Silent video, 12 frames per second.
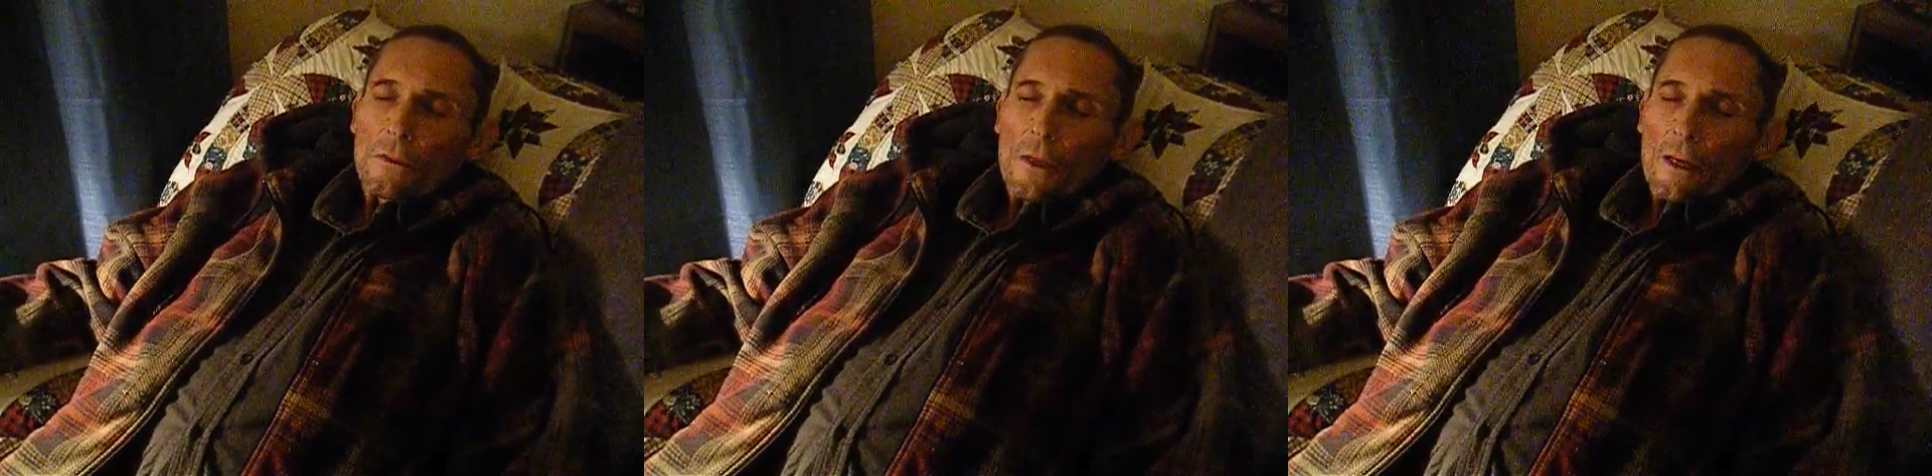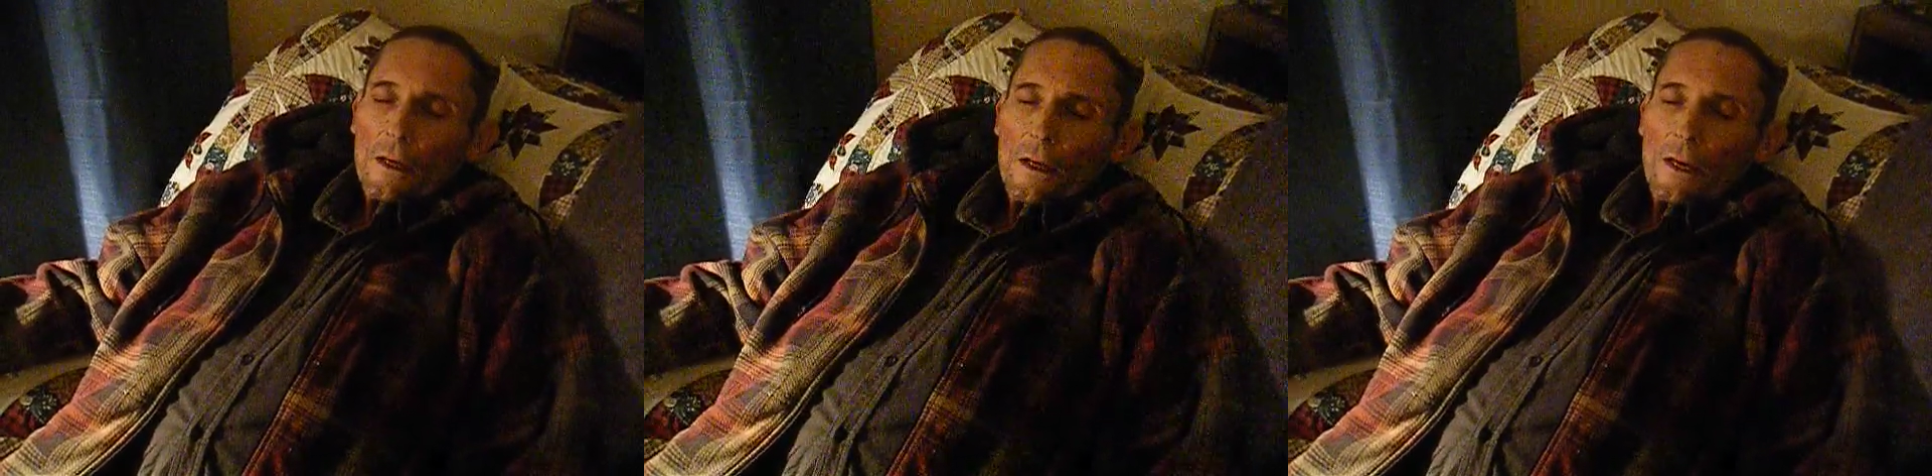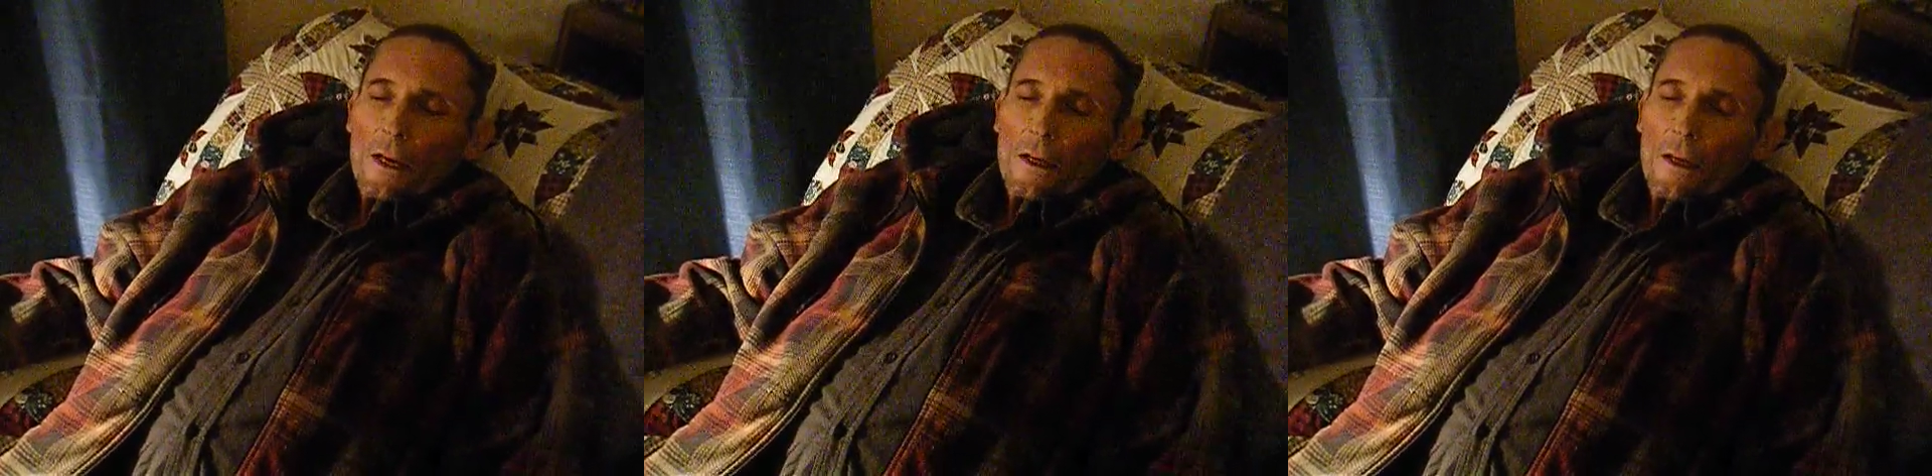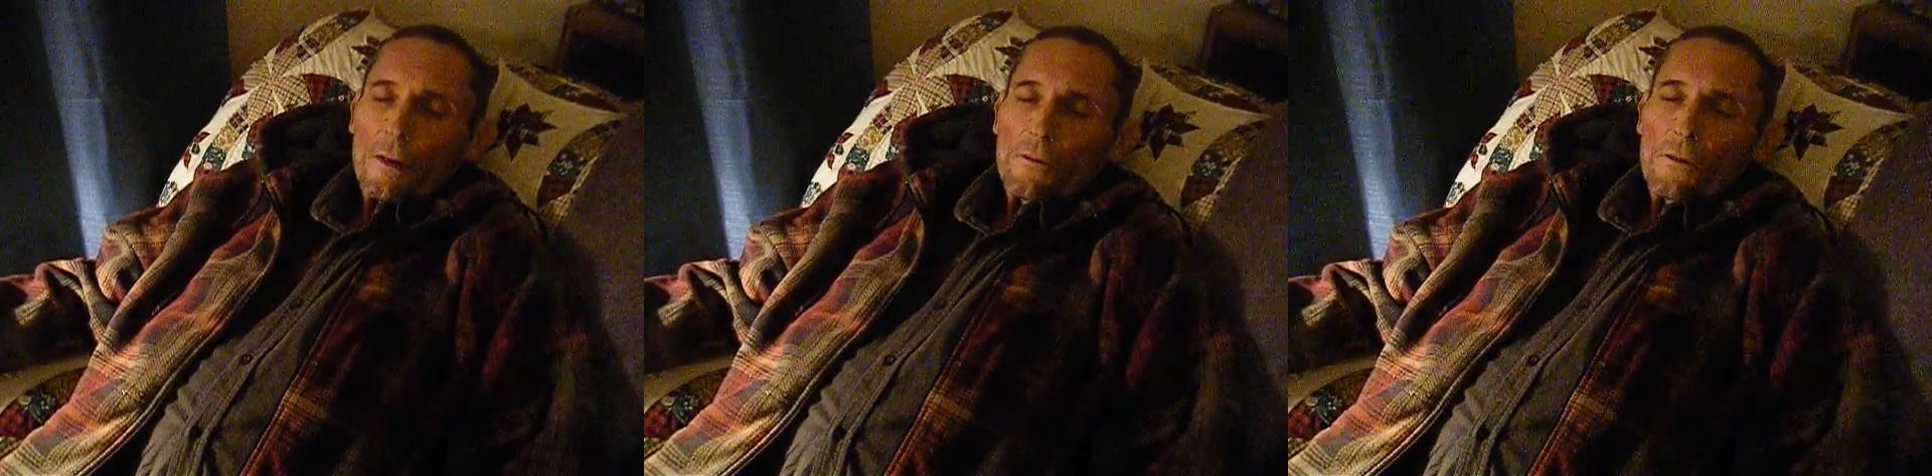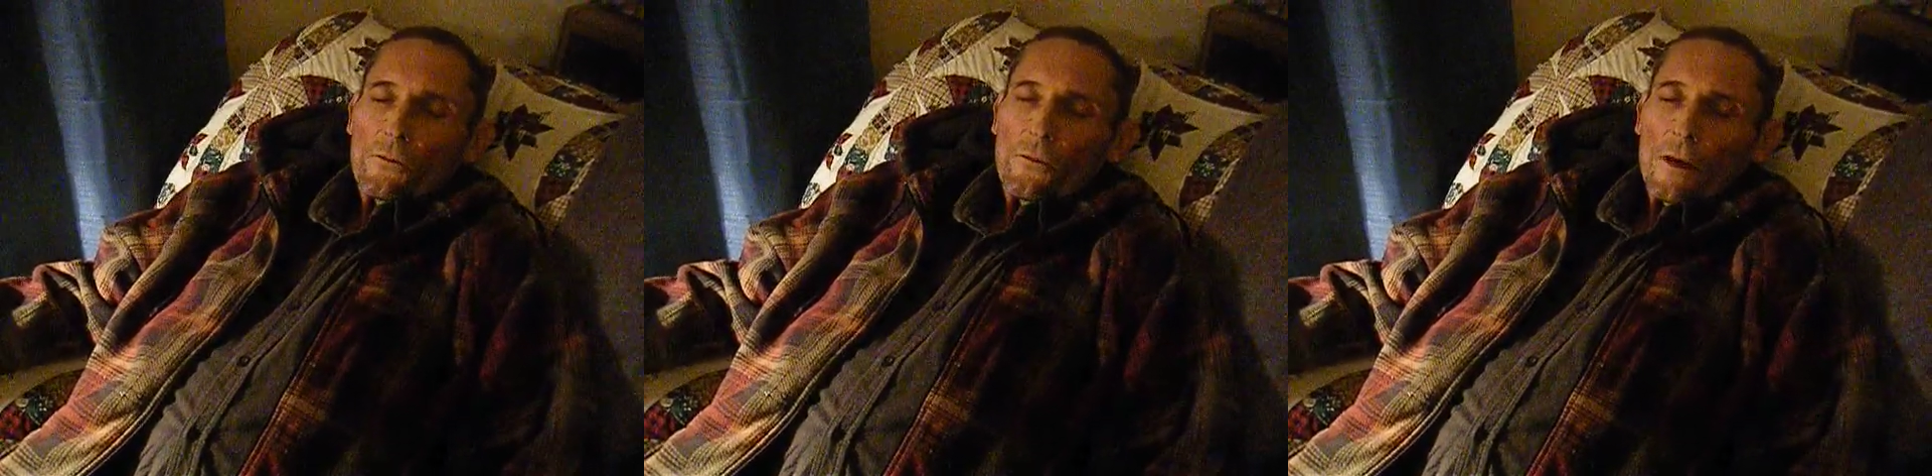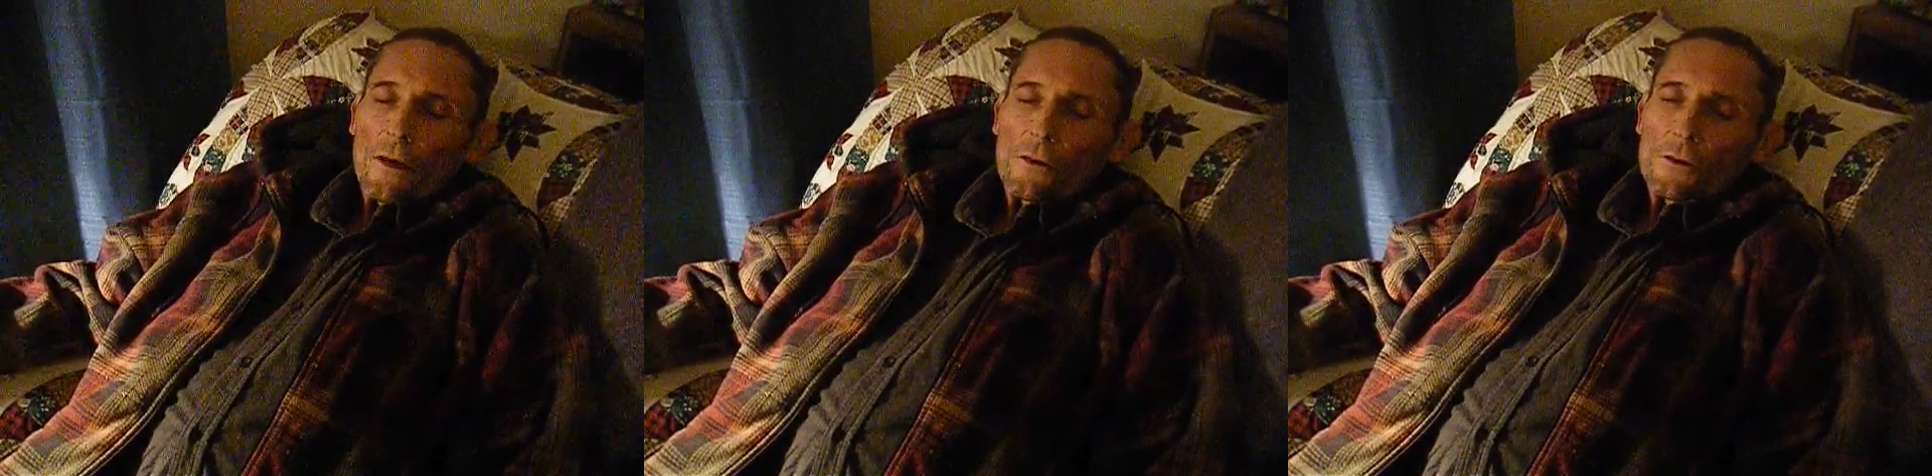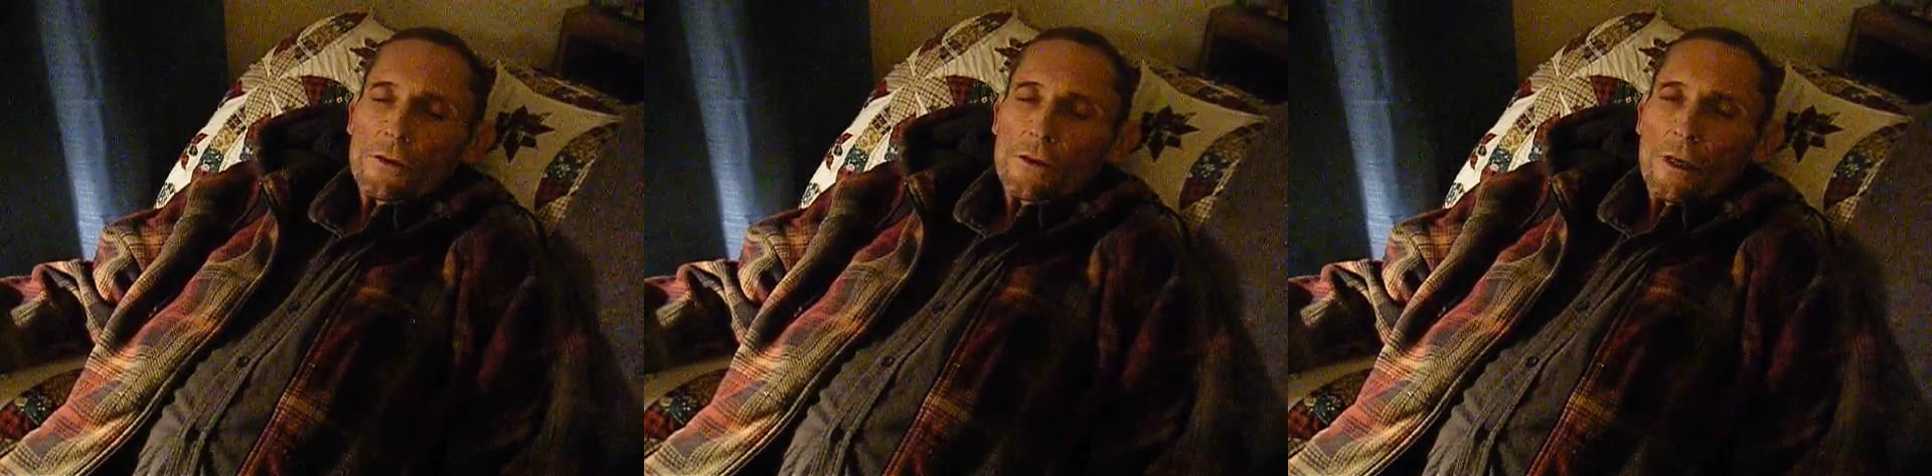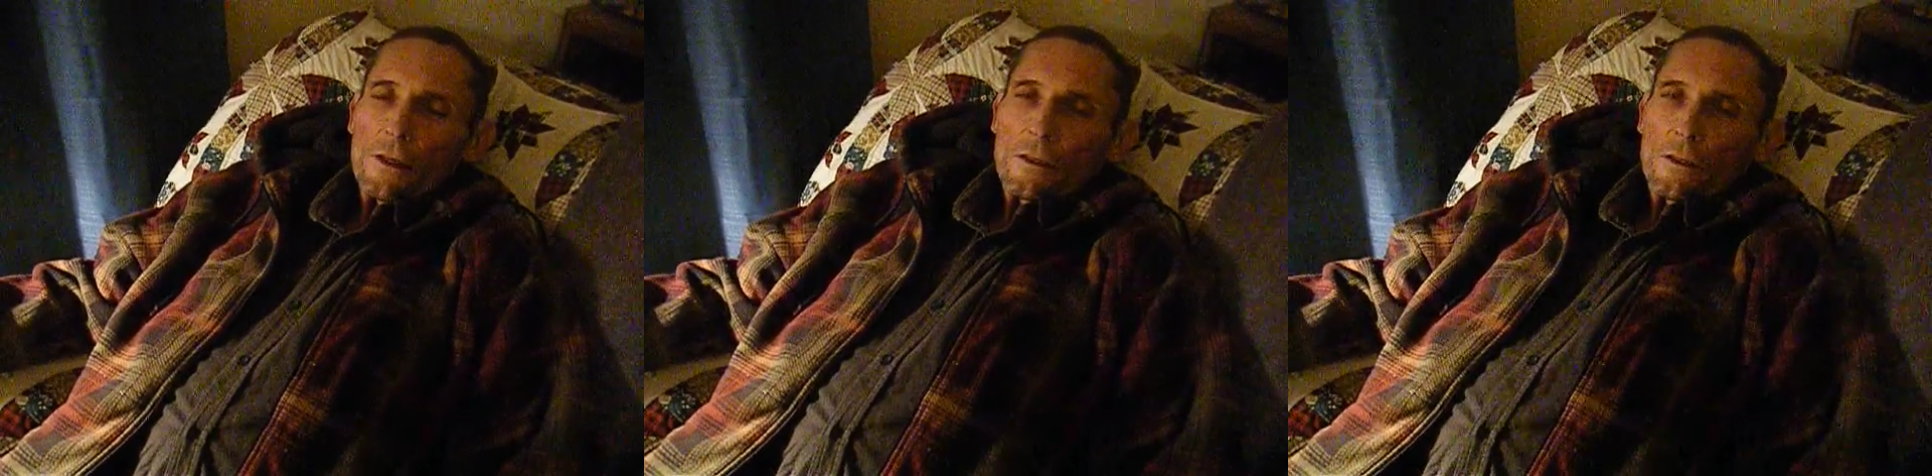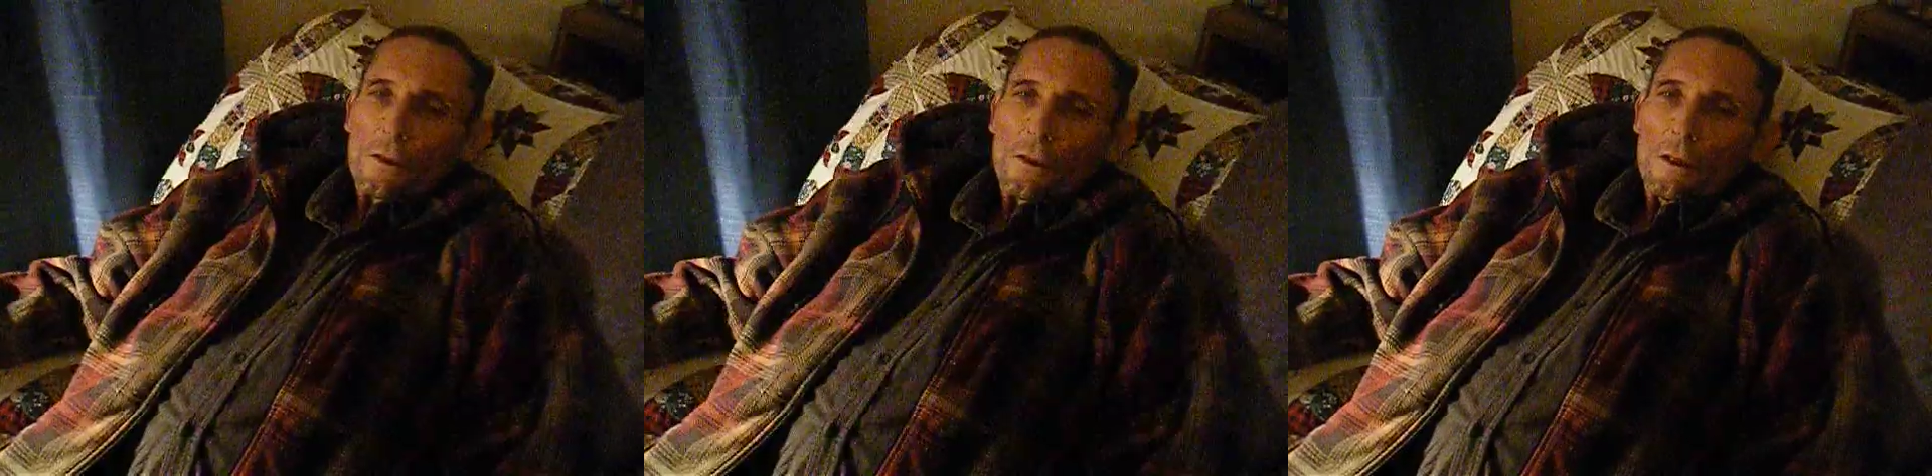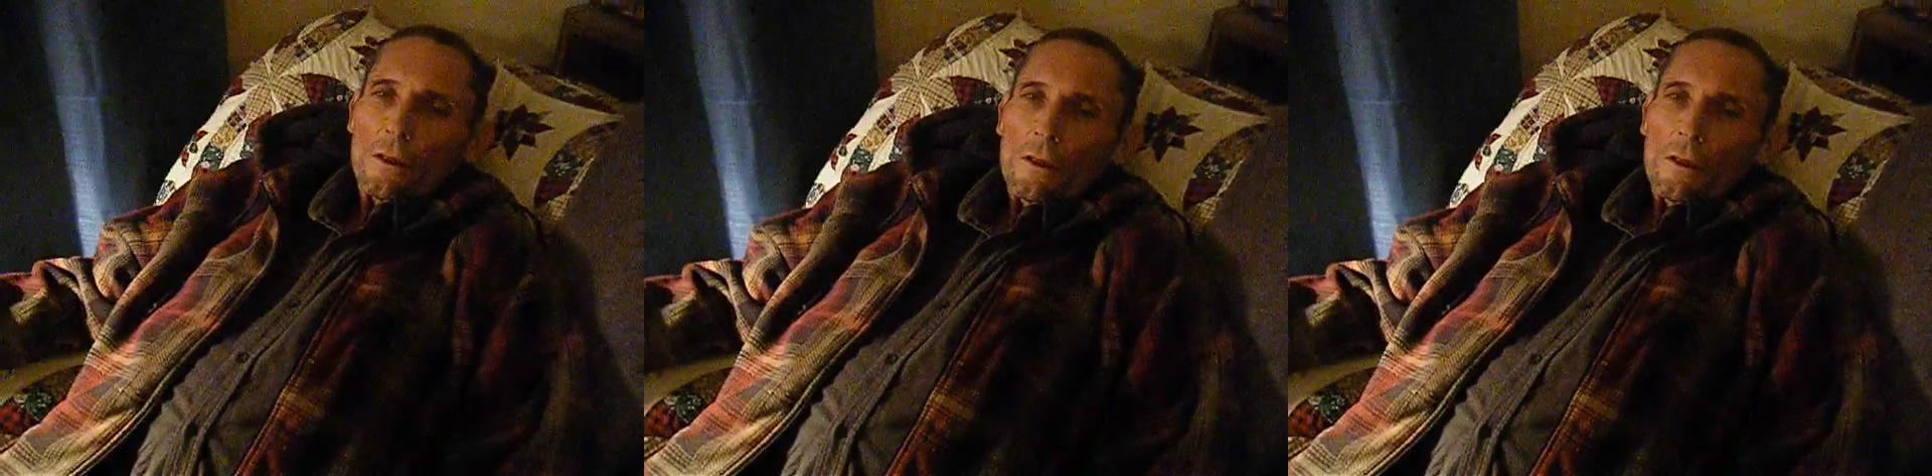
let God have the final say in it